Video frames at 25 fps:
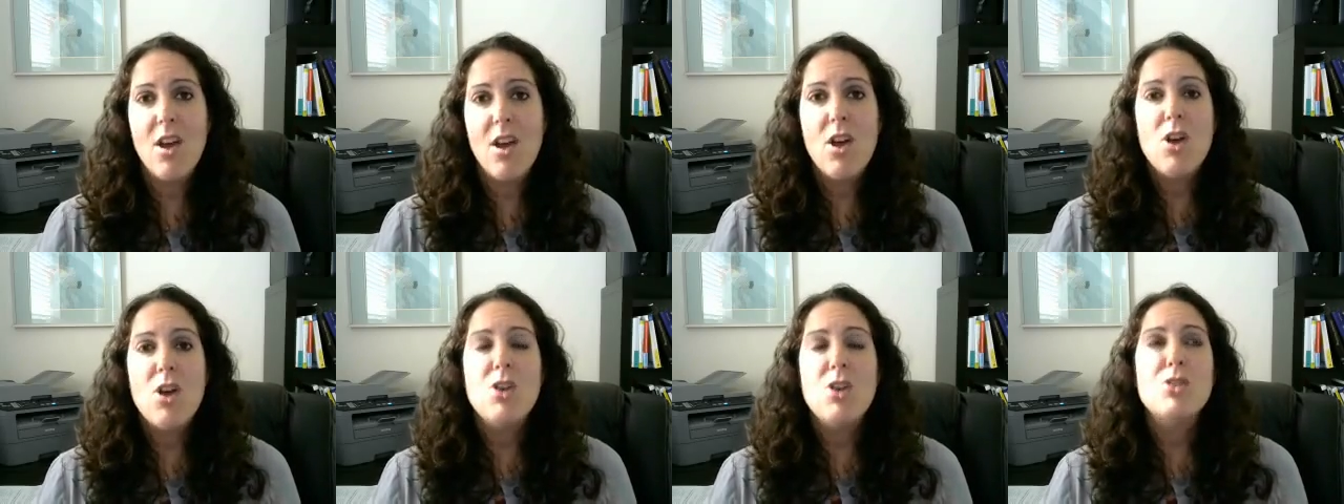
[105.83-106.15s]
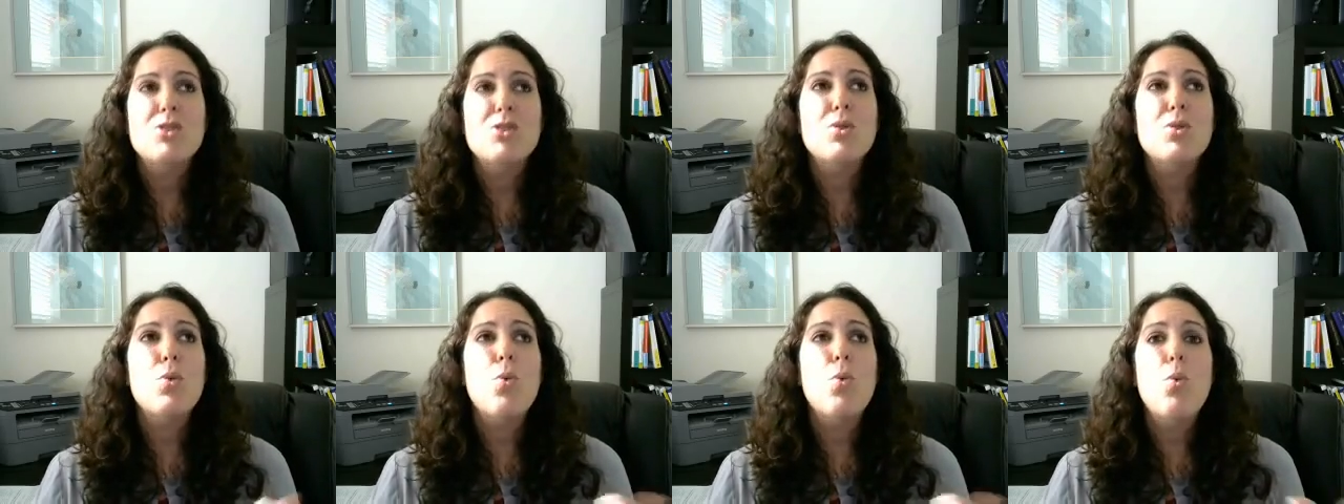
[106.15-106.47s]

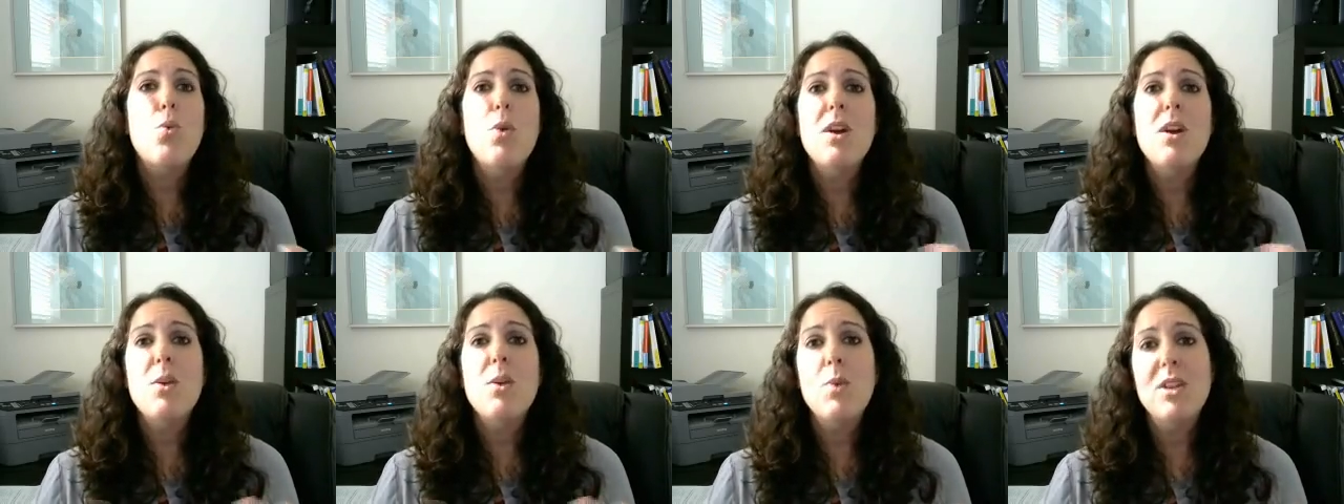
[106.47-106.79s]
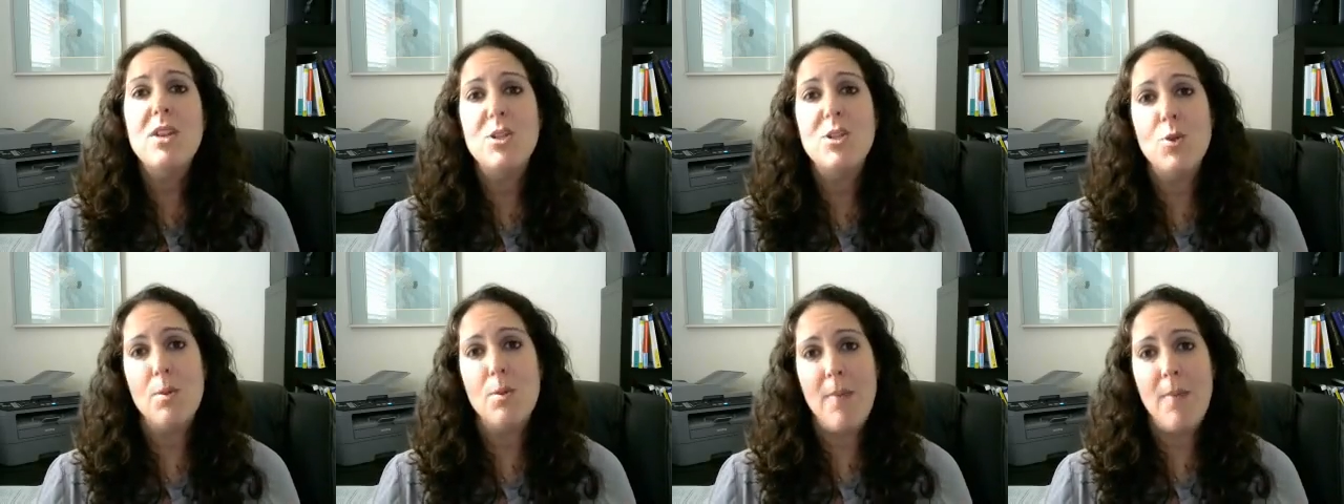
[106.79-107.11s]
So what do we
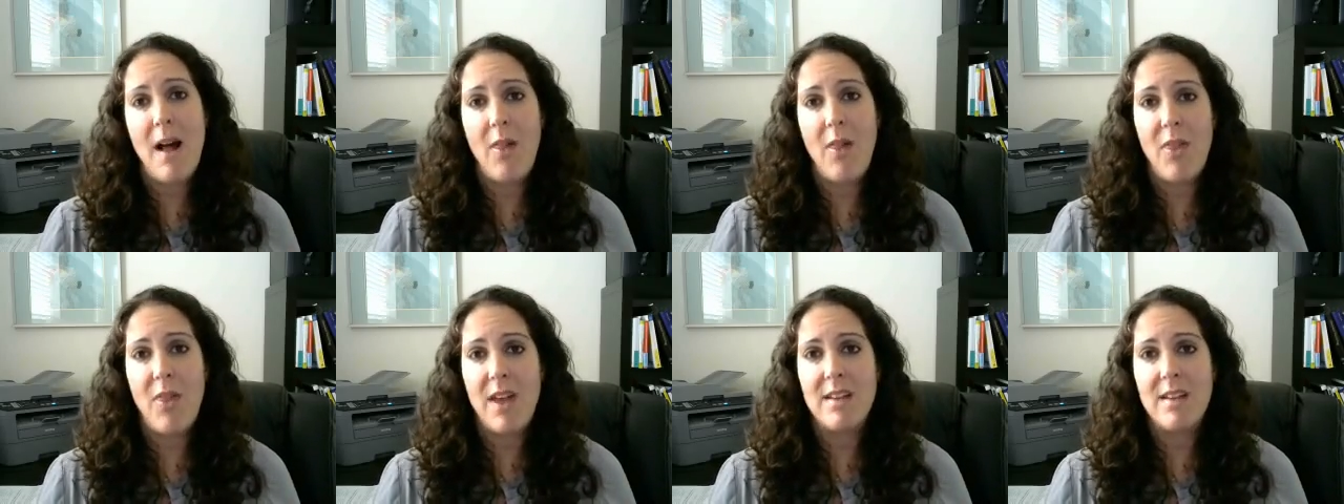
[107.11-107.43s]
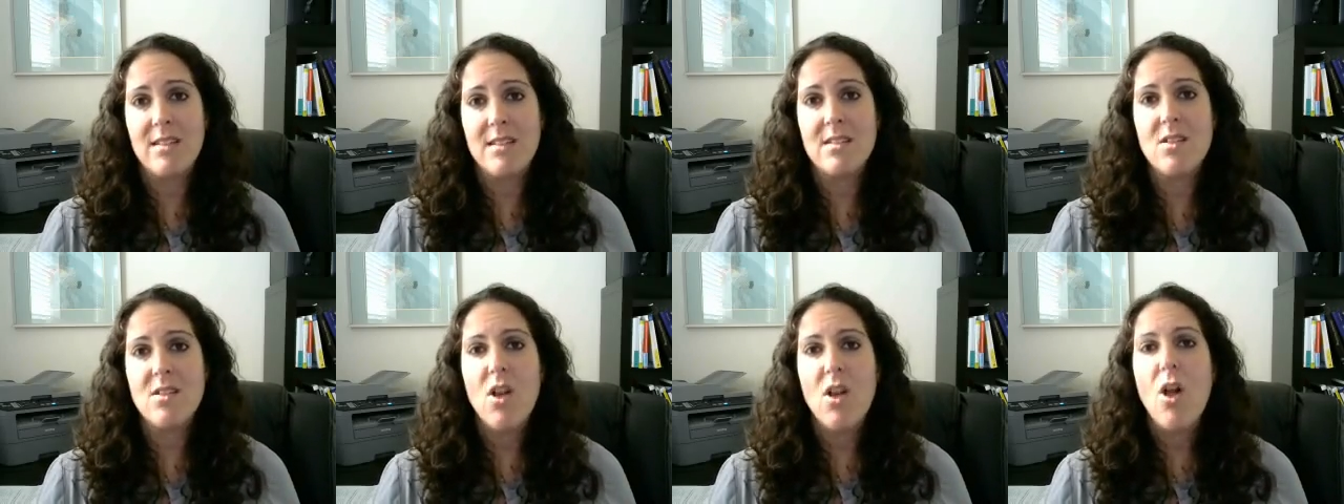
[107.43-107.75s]
do about
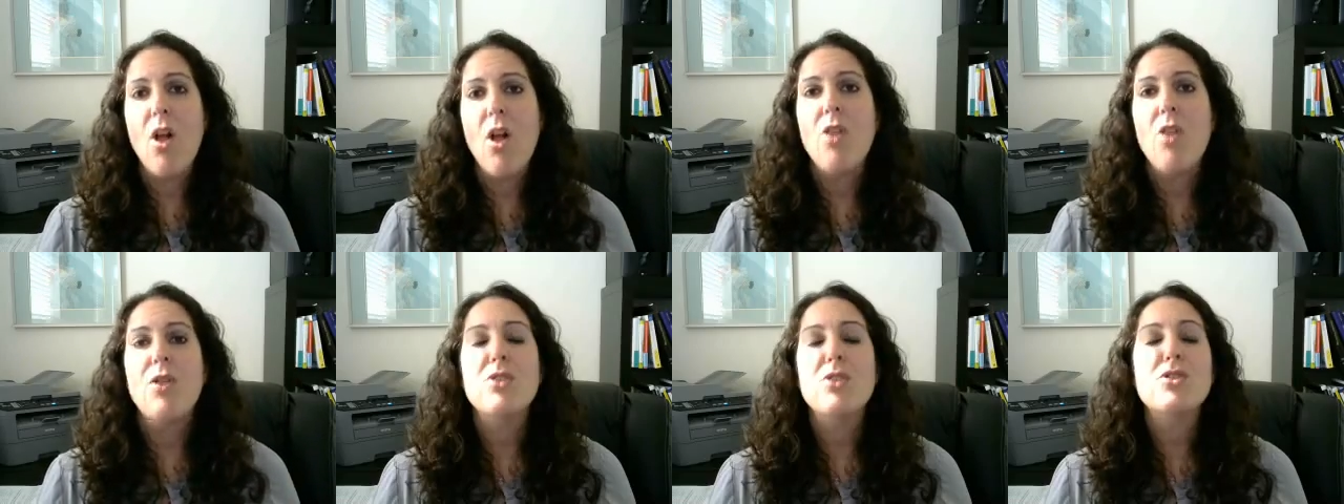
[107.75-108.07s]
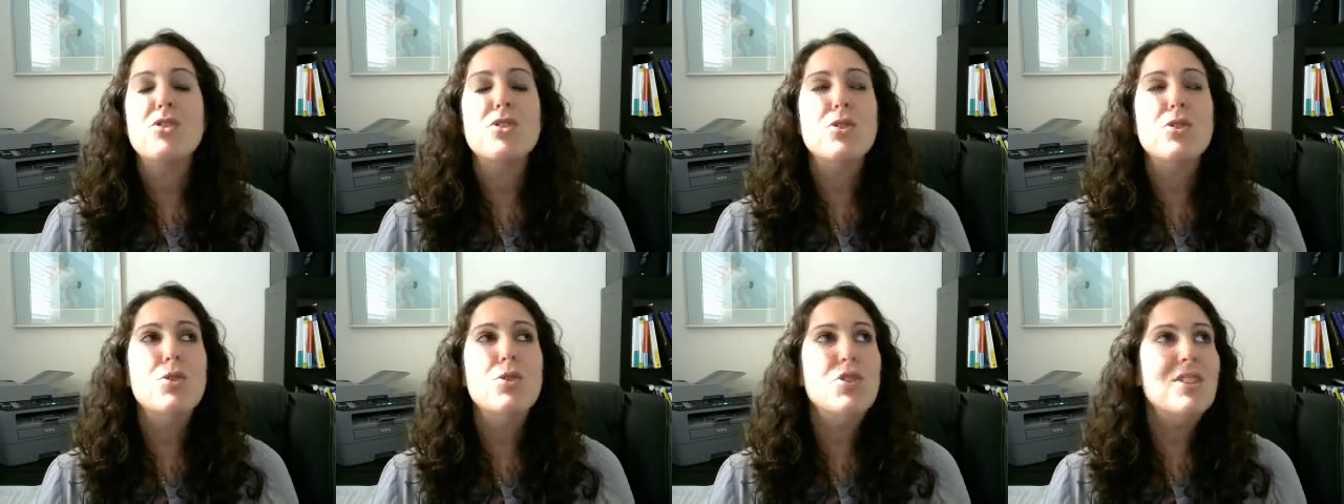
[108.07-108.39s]
this? The
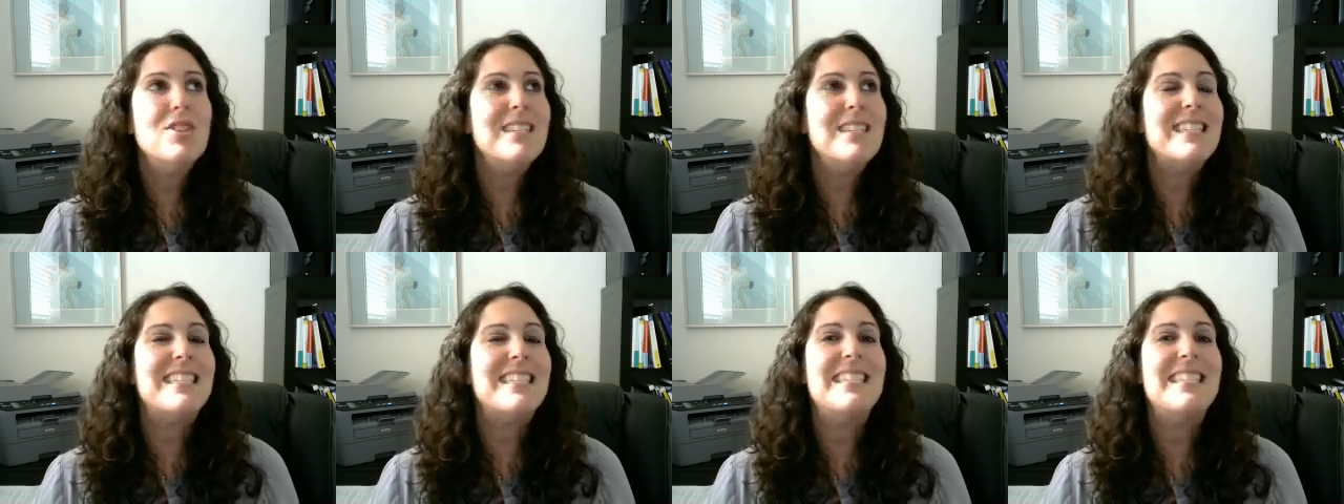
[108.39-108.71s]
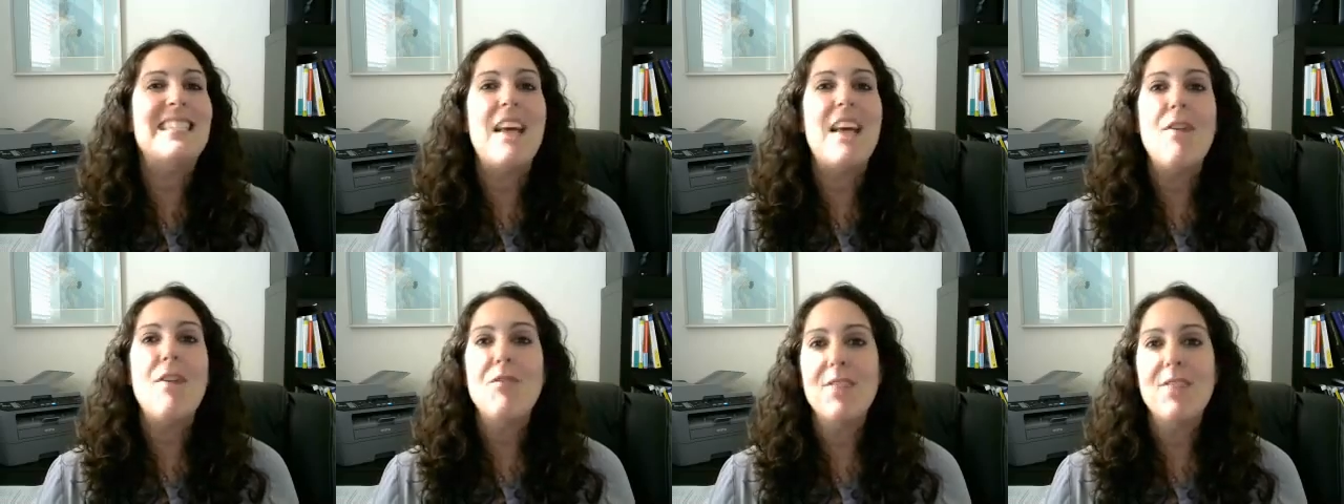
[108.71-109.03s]
solution is
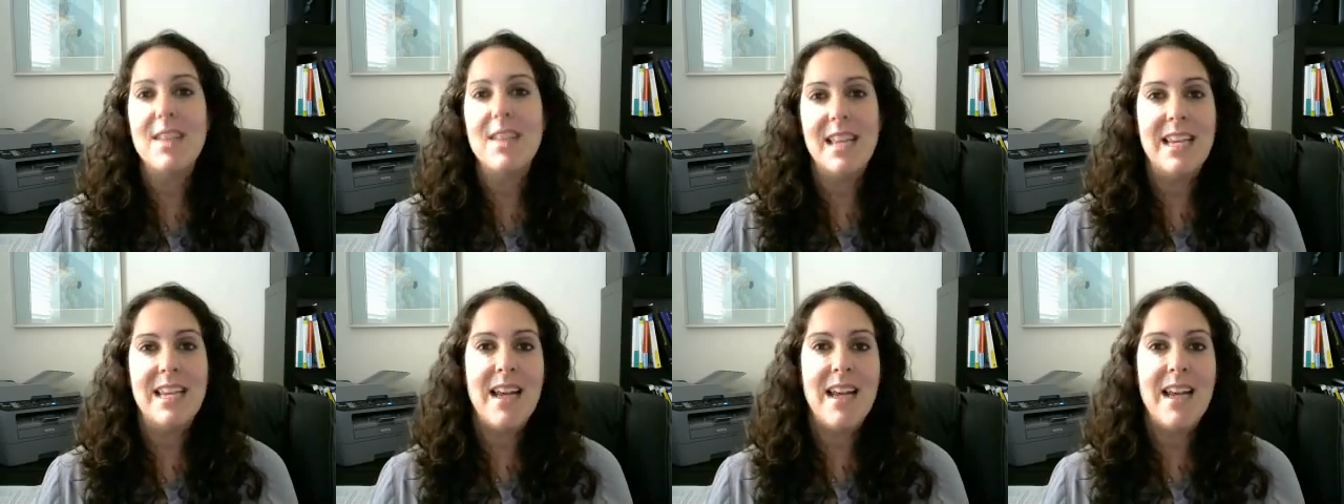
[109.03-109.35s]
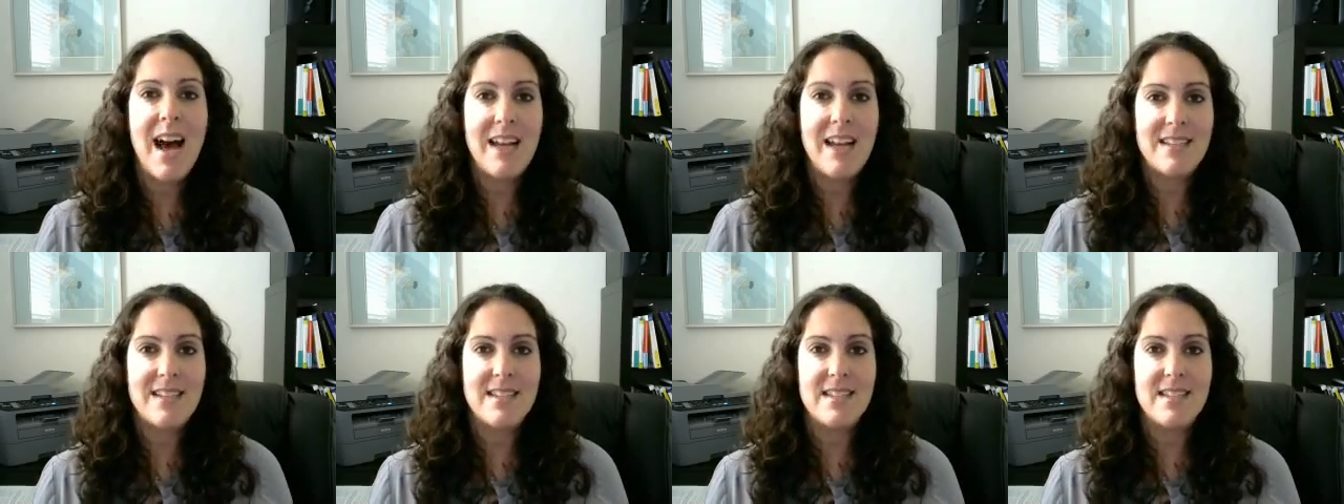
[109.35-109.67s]
definitely
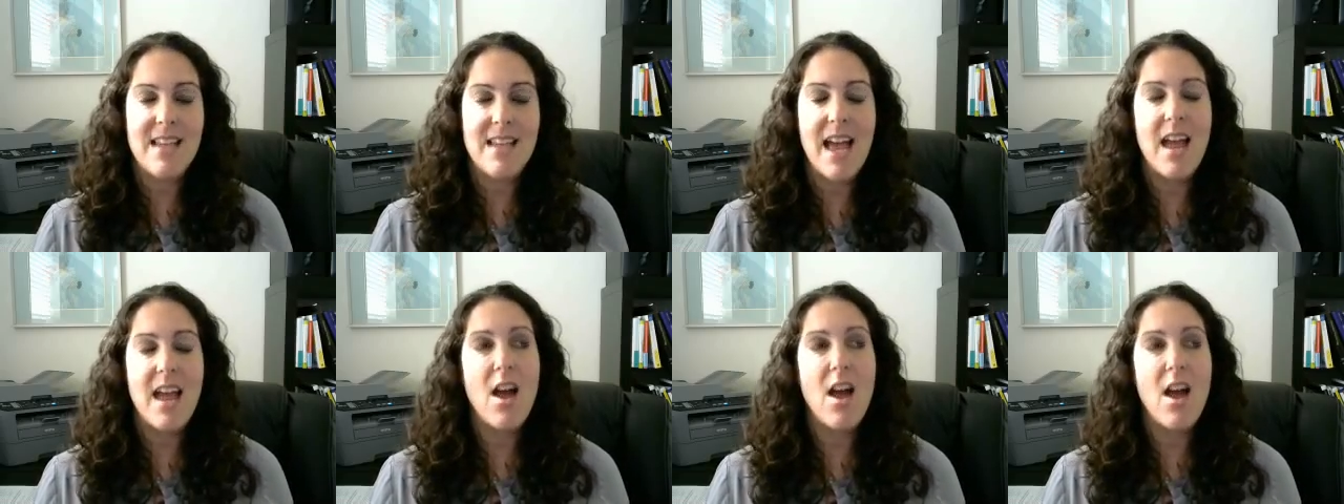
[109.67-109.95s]
not to say,